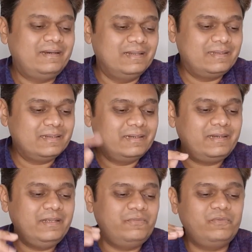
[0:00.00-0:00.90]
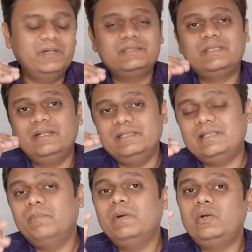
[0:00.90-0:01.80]
till 31st
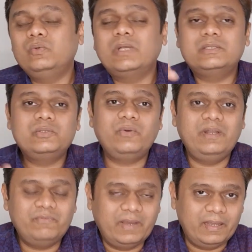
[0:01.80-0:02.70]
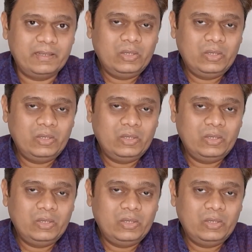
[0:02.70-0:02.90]
December 2025.